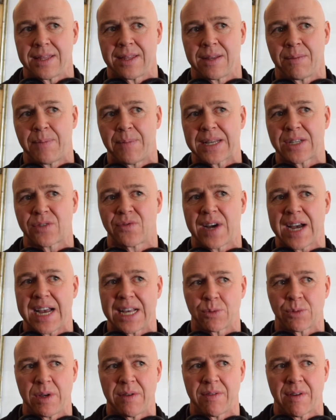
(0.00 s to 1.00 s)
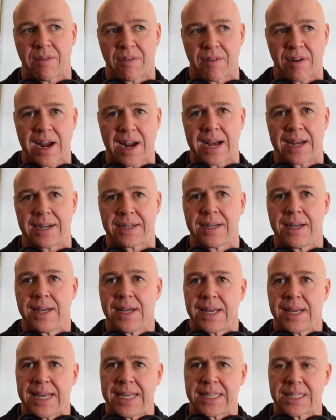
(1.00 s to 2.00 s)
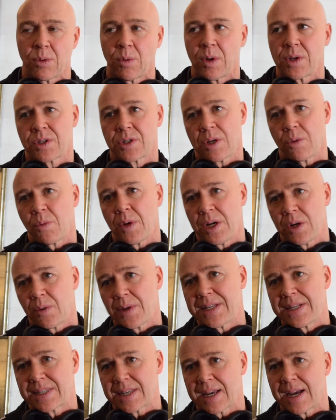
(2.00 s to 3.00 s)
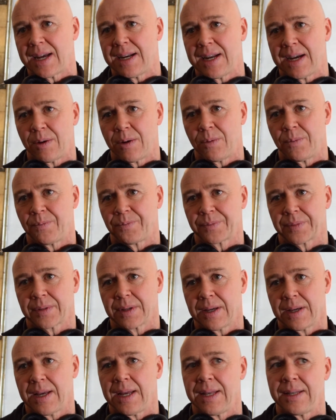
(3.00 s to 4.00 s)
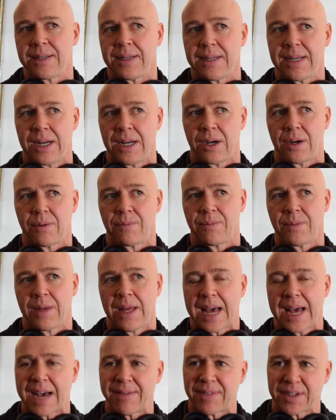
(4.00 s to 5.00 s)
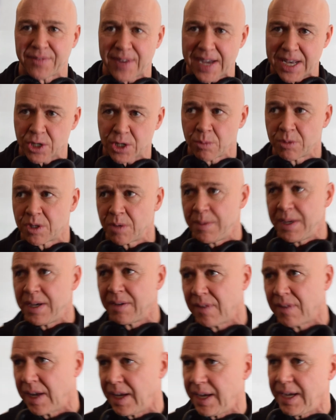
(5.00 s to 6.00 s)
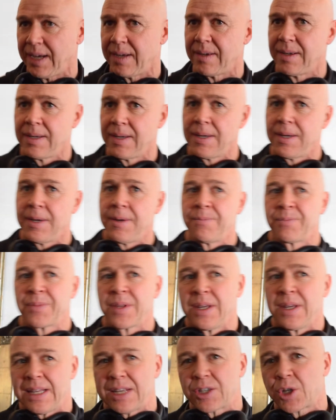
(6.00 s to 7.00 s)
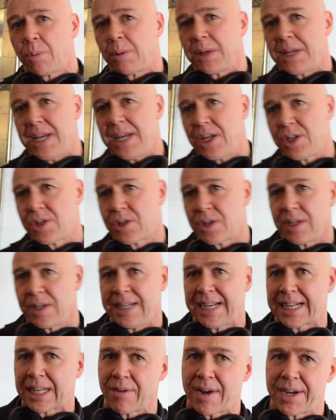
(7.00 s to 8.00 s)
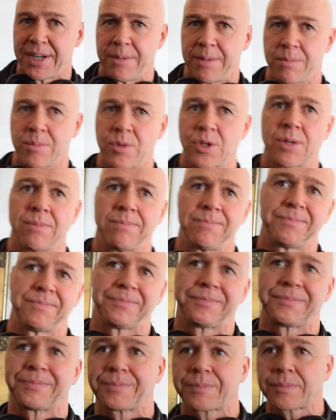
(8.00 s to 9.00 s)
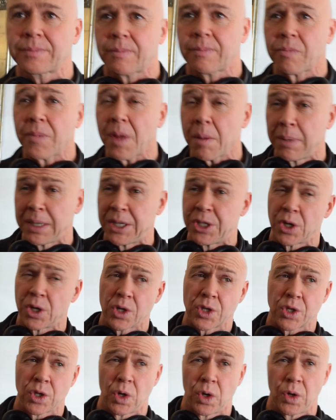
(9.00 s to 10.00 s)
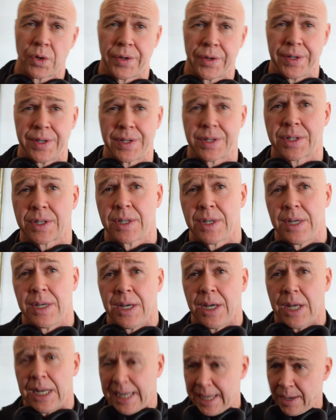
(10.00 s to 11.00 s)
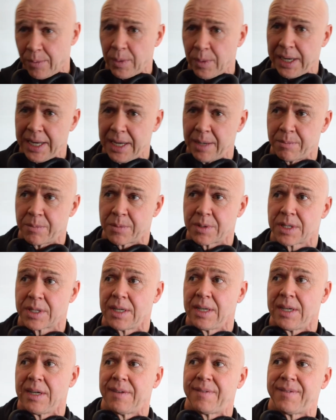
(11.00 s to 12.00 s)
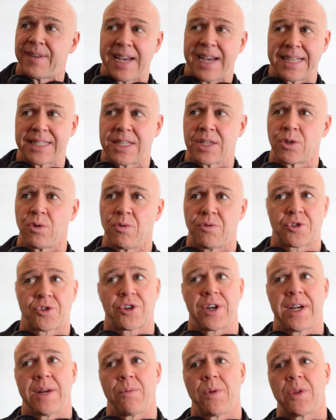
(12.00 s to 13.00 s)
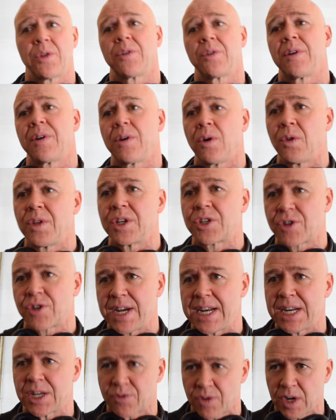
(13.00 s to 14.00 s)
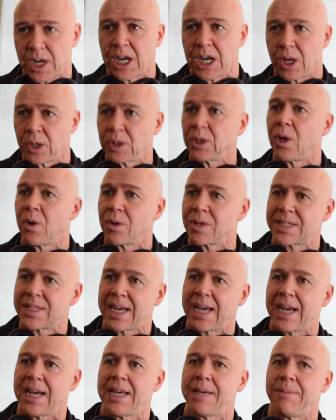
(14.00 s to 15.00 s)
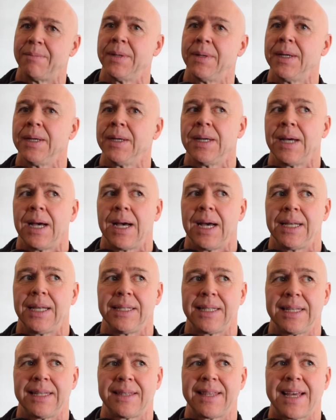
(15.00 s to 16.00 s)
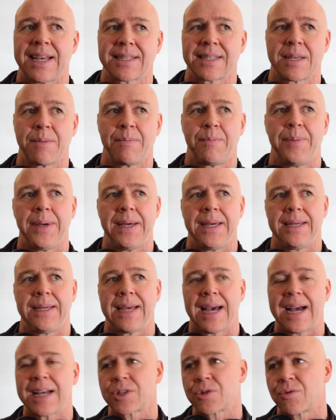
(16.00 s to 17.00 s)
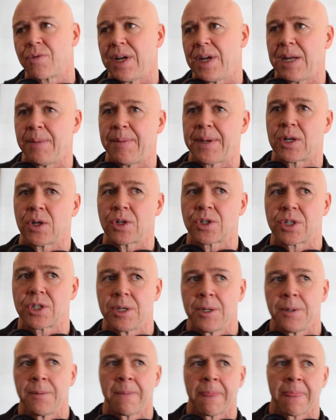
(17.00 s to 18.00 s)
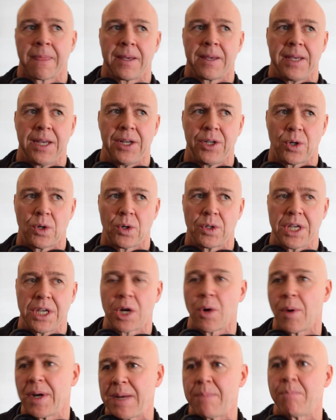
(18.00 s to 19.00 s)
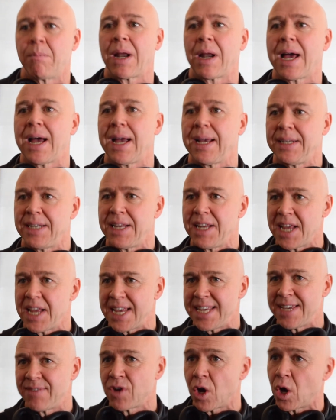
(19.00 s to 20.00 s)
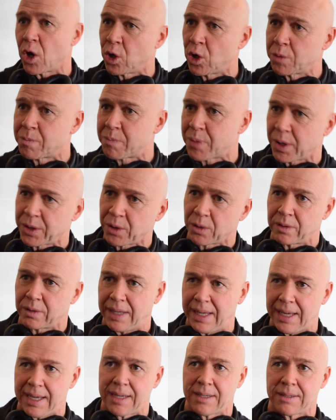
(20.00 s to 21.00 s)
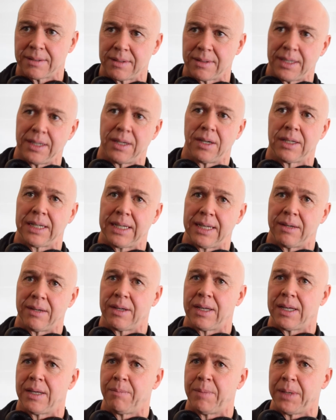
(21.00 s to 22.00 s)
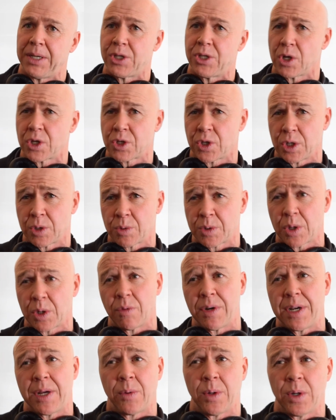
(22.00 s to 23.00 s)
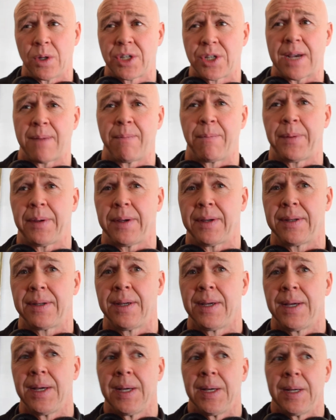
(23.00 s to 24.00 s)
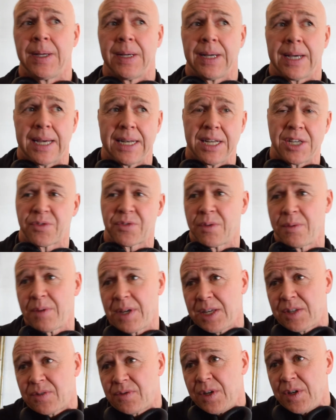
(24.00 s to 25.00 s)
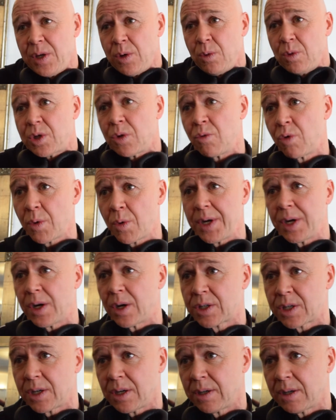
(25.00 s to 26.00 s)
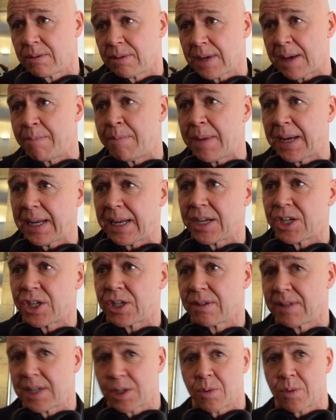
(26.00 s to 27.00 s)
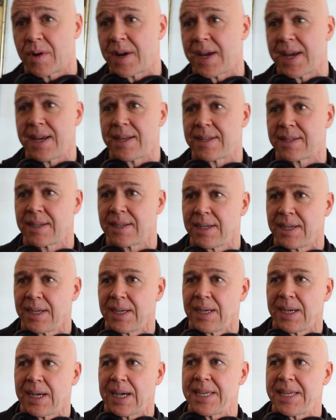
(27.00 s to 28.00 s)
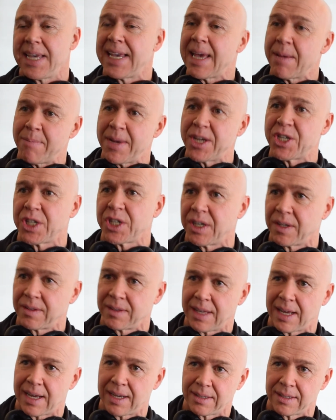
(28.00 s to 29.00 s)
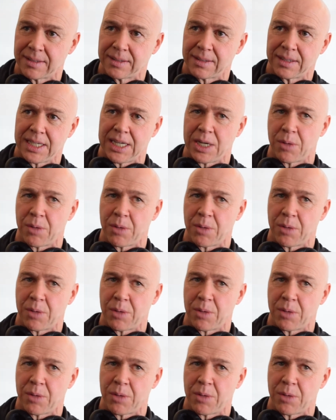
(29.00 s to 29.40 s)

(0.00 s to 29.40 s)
And the best fighters we've ever had is the ones that we know inside out. And, you know, I've had fighters come to me of late, last couple of years, Nicola Adams, Billy Joe Saunders, Liam Williams, fighters who've trained with other trainers for a long, long time. And that's a big ask, really, because you're going in blind. You've got a good product there. You know, Billy Joe Saunders was already a world champion. And it's for you to ruin or to embellish. That's where it is. And you get measured on that.